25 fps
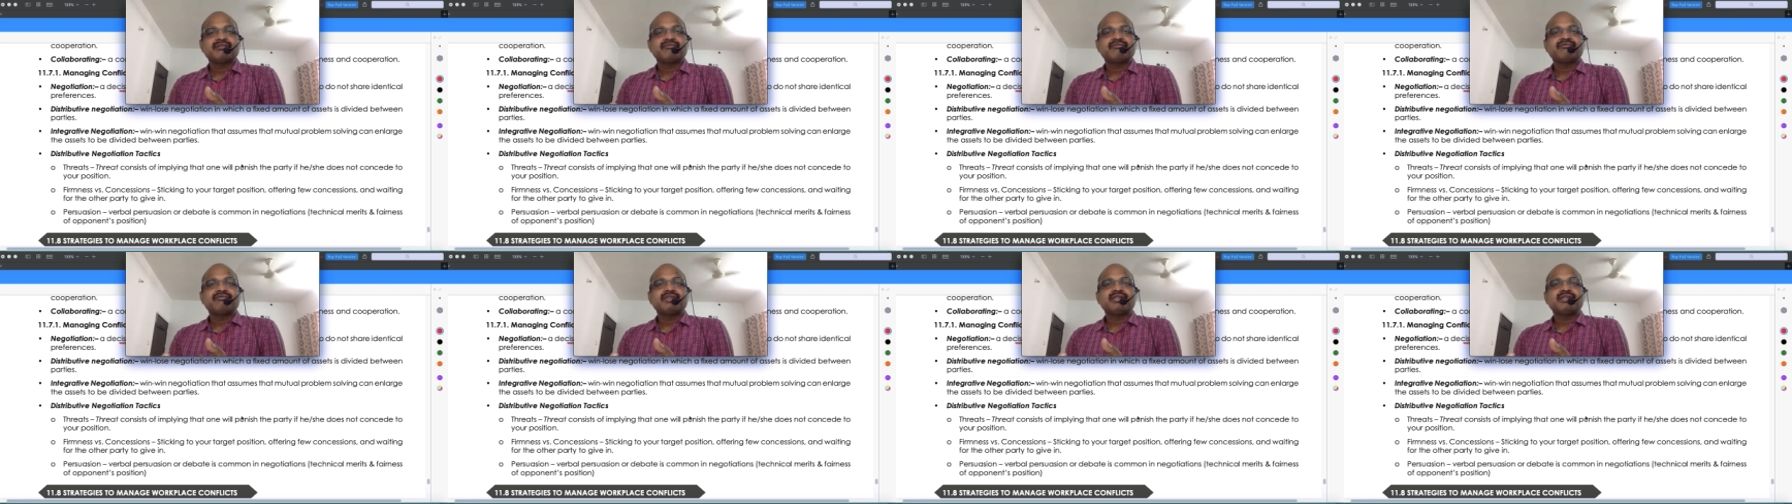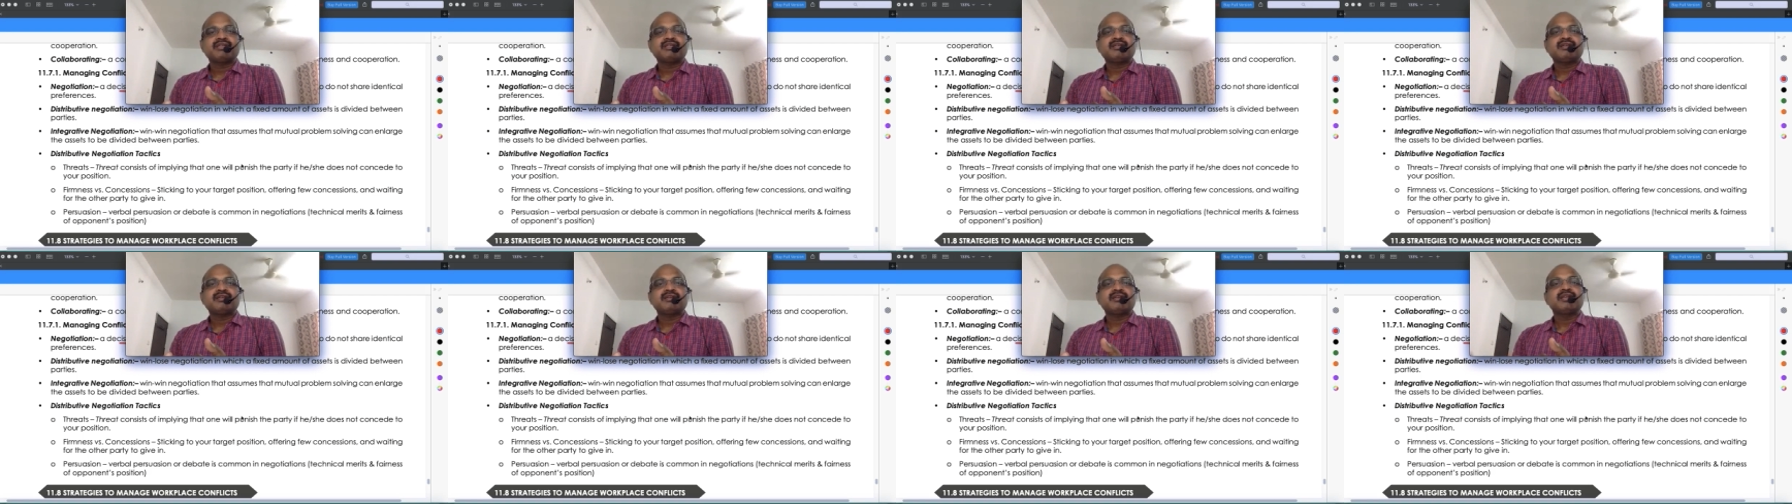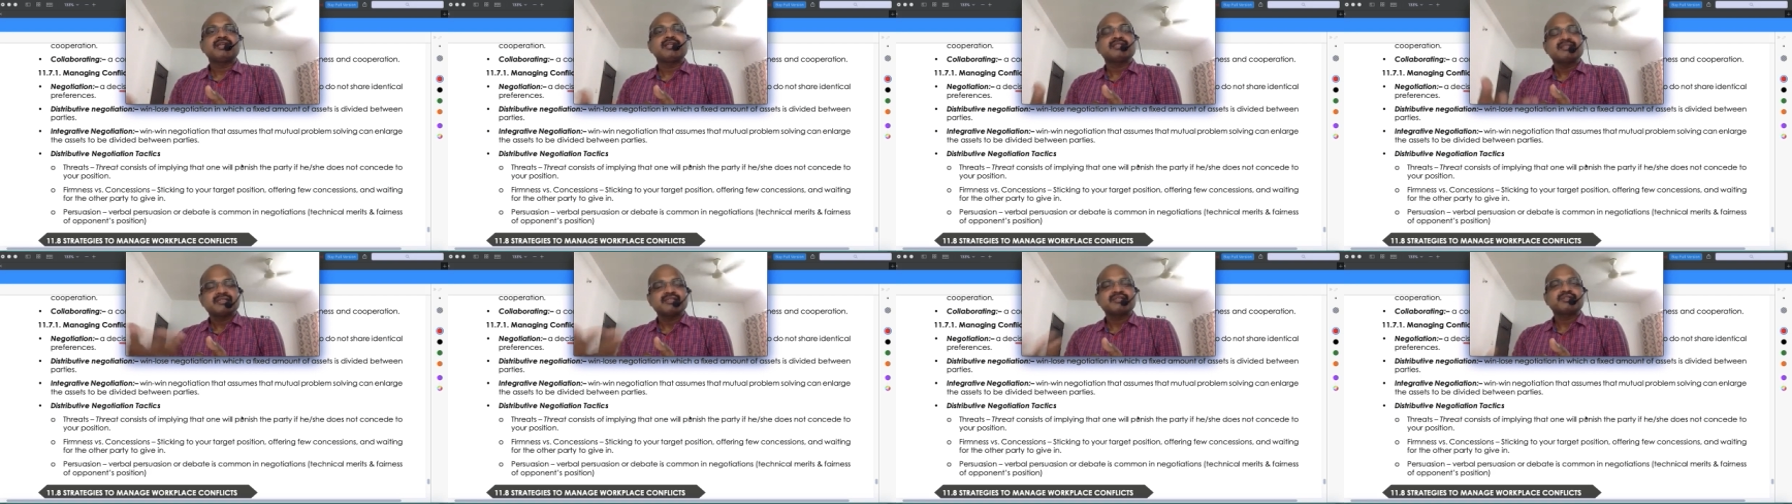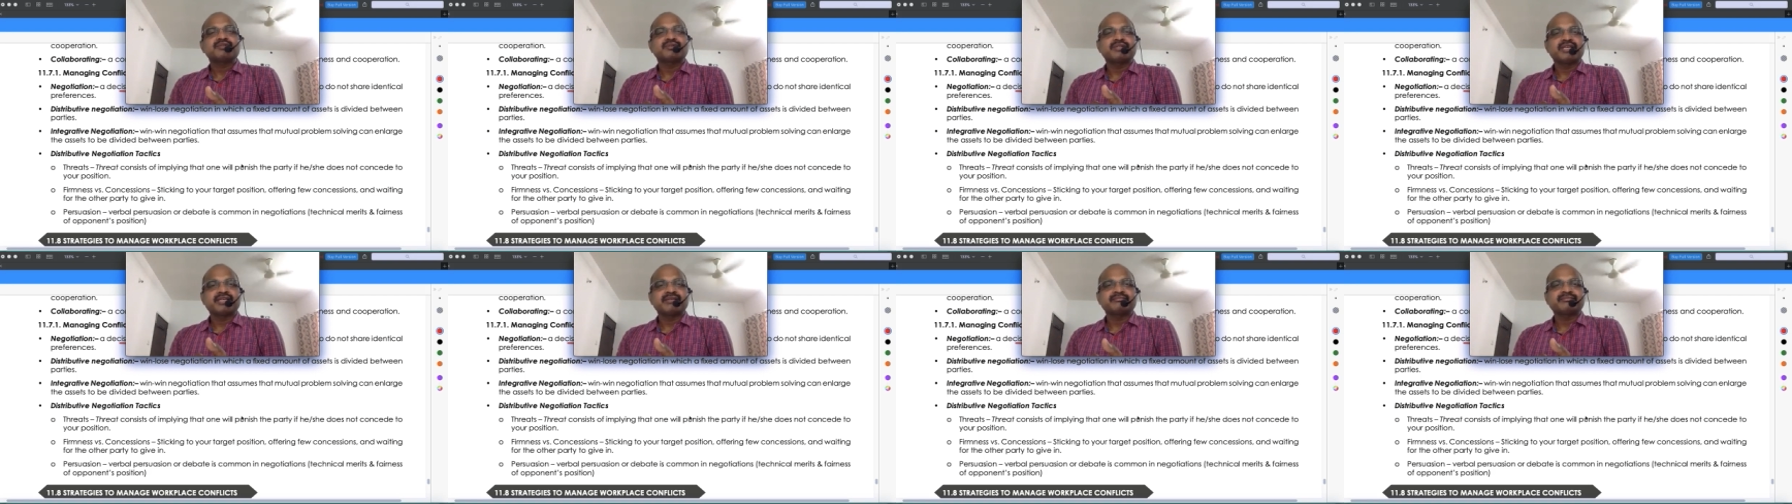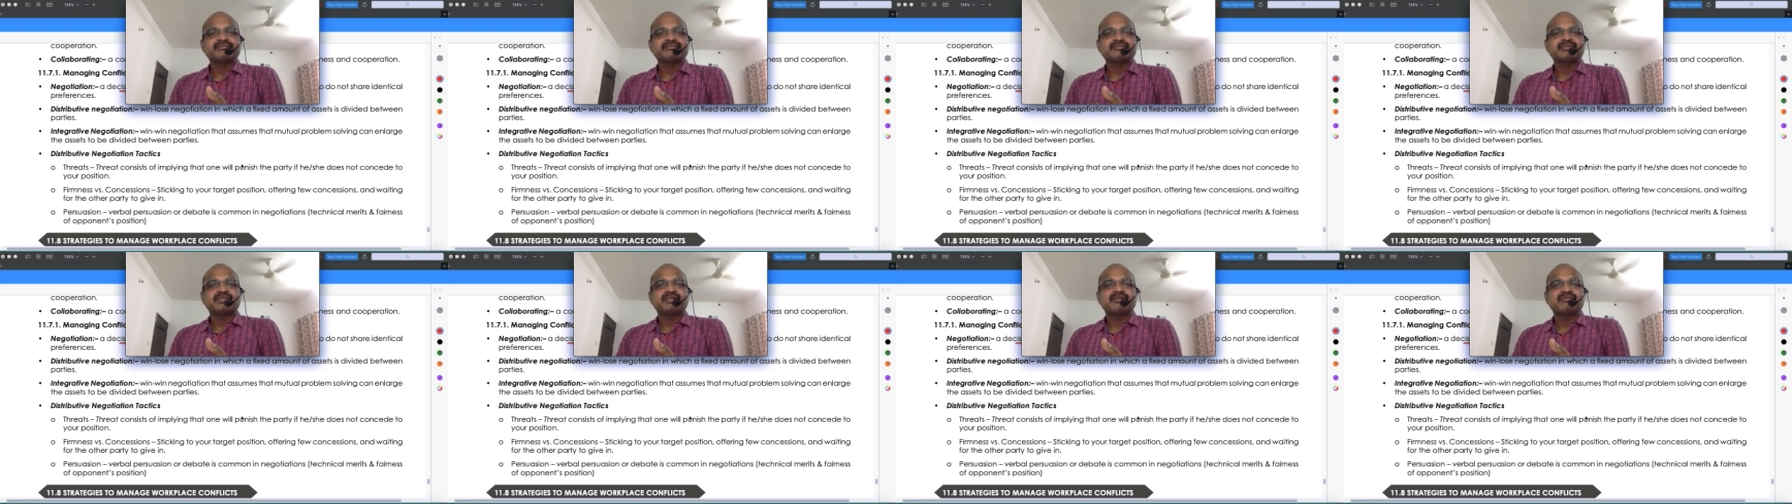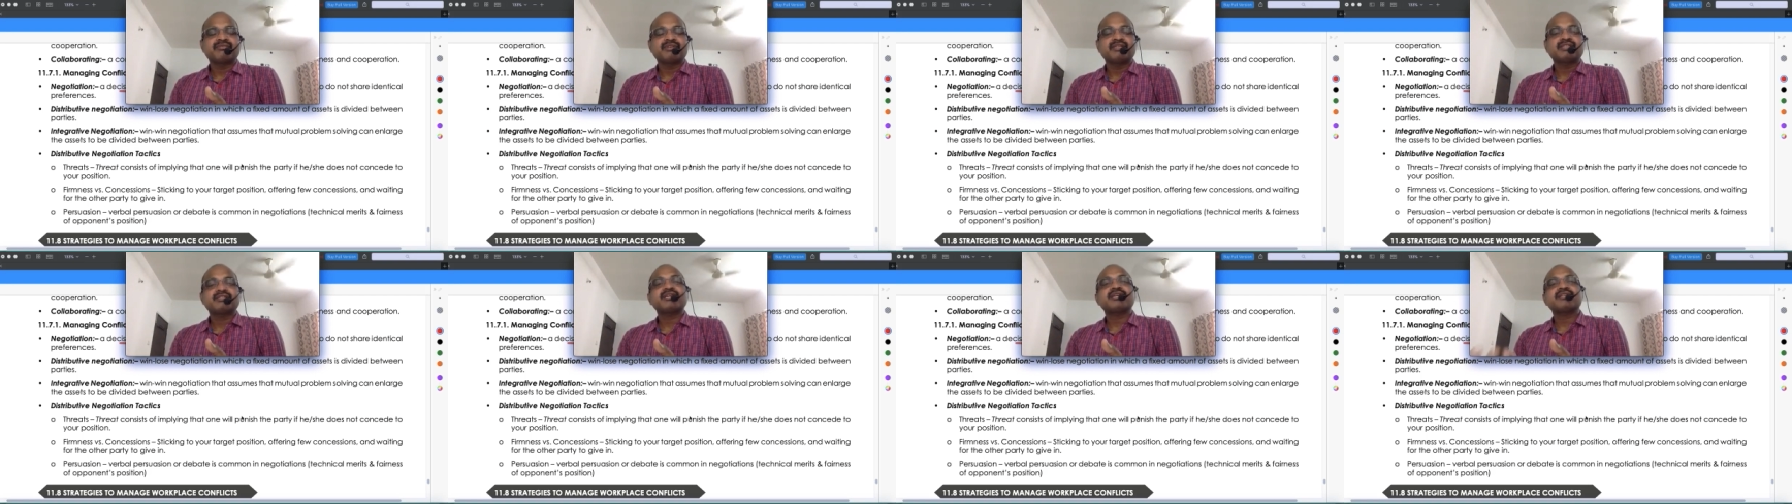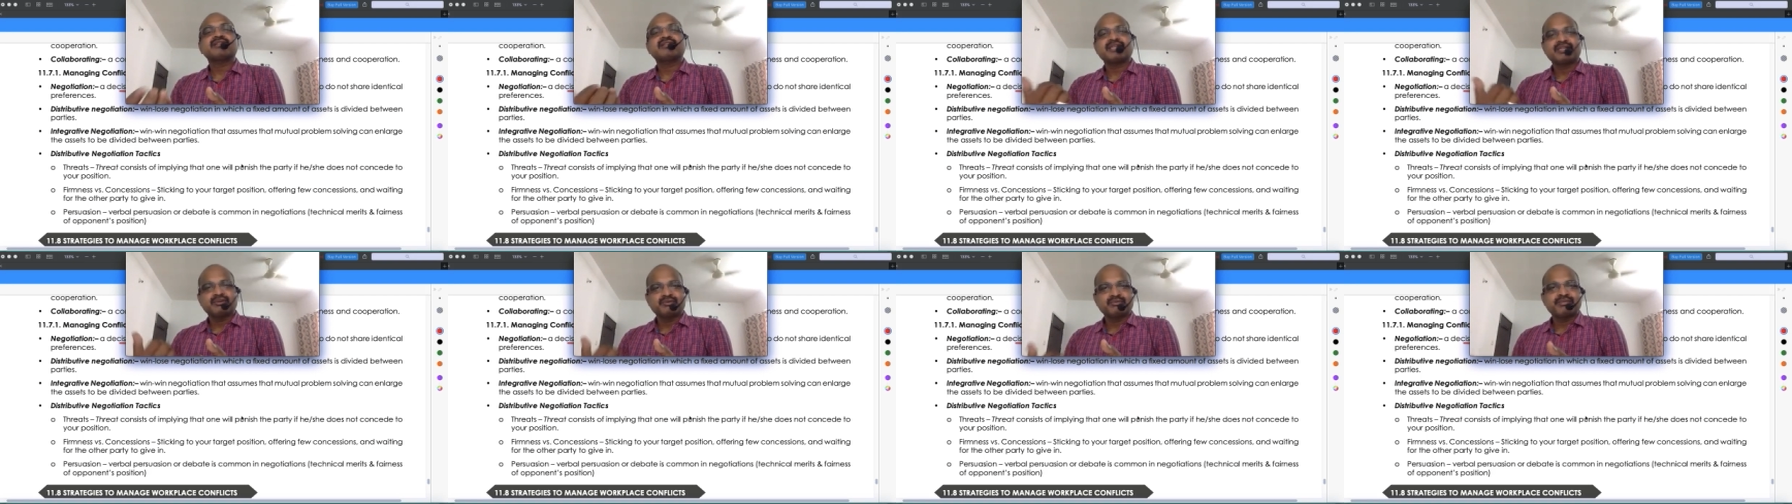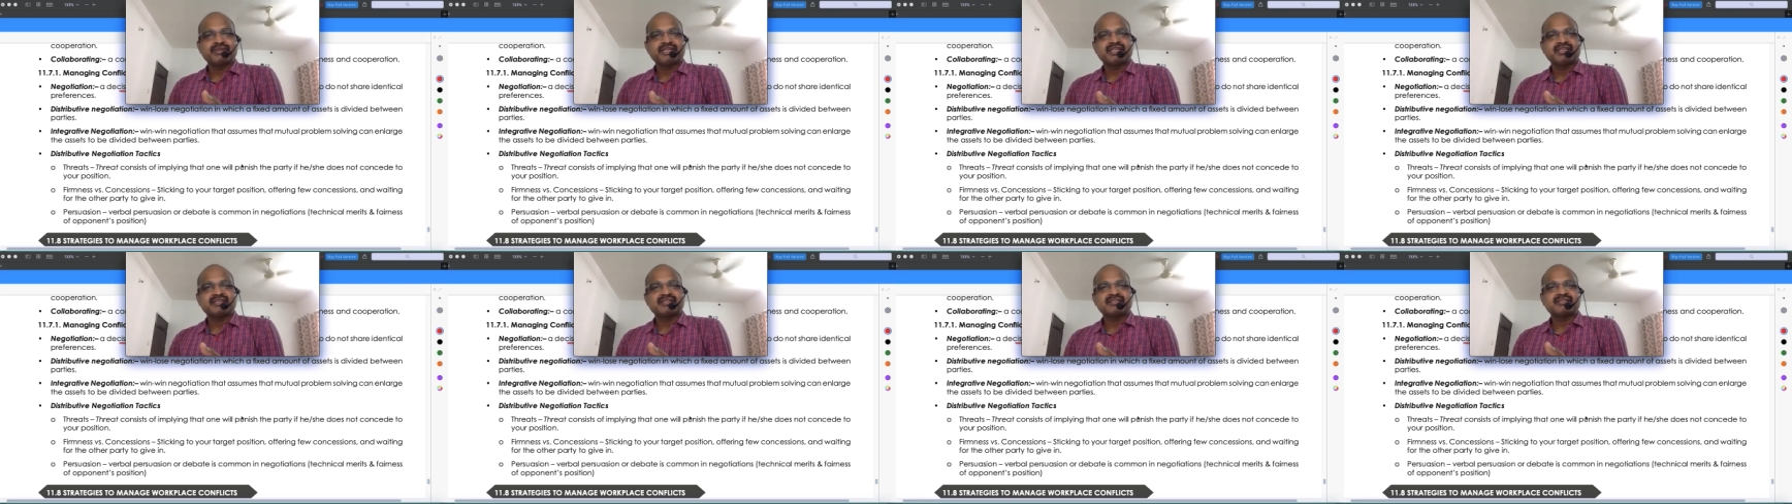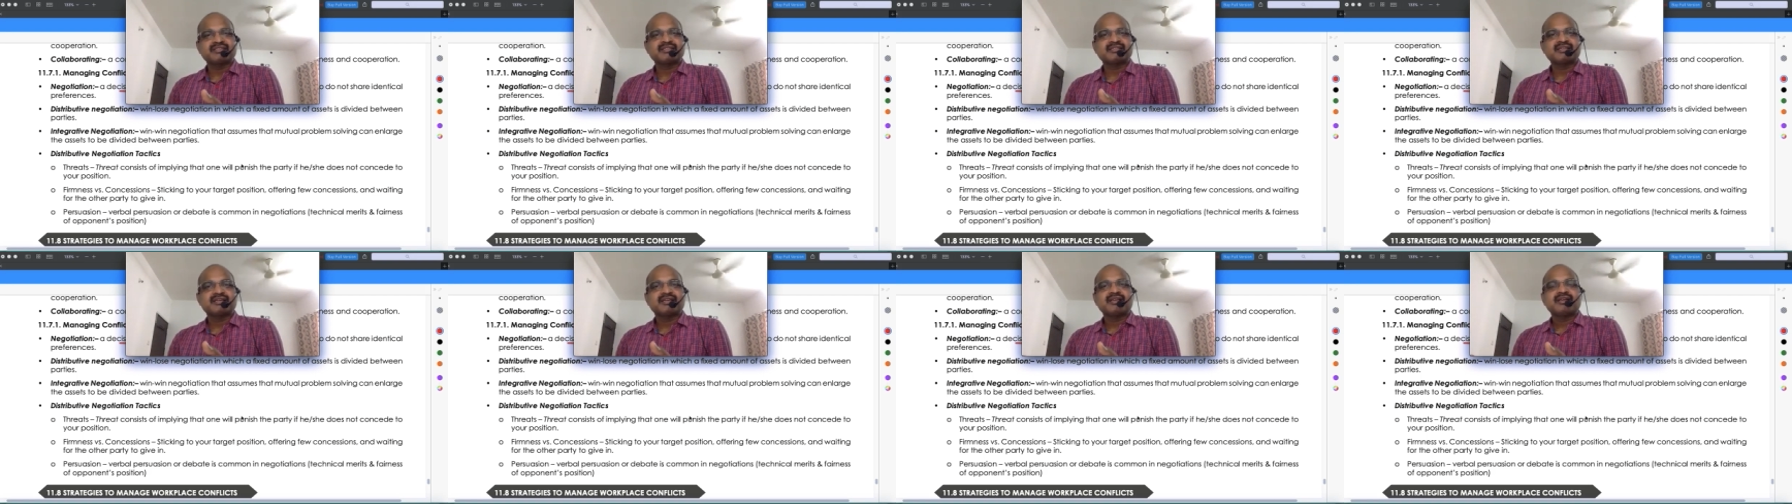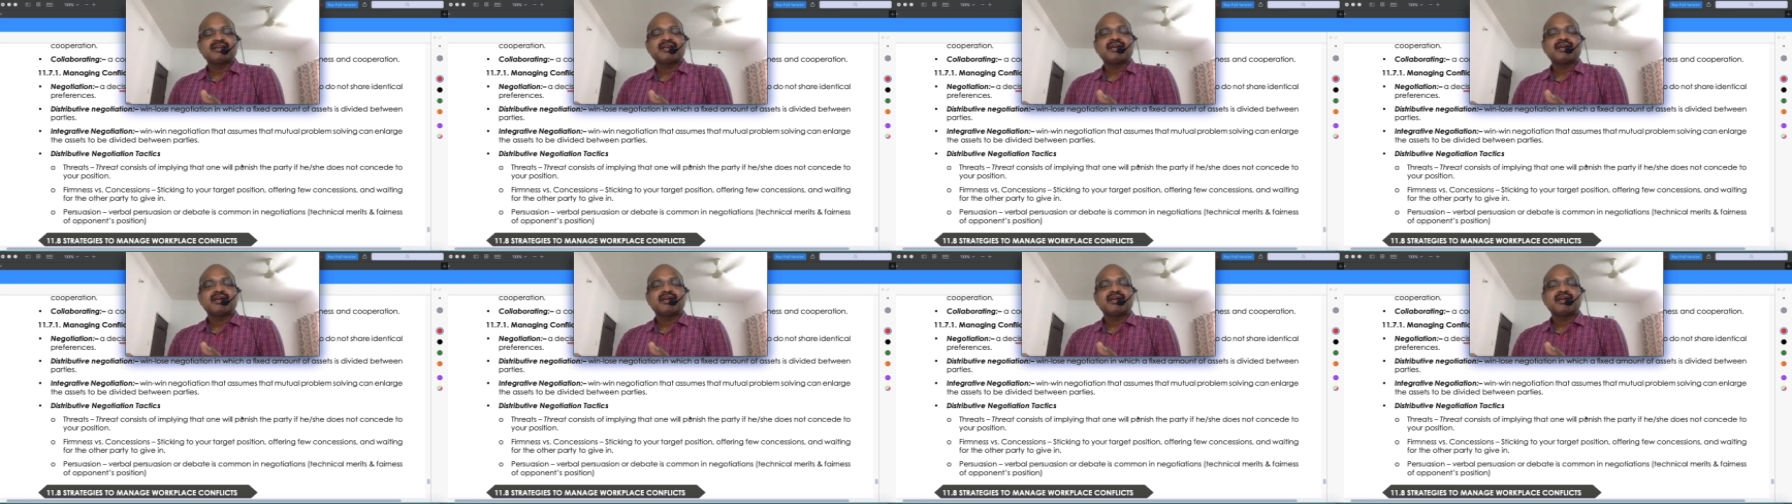we listen to them, we take their opinions,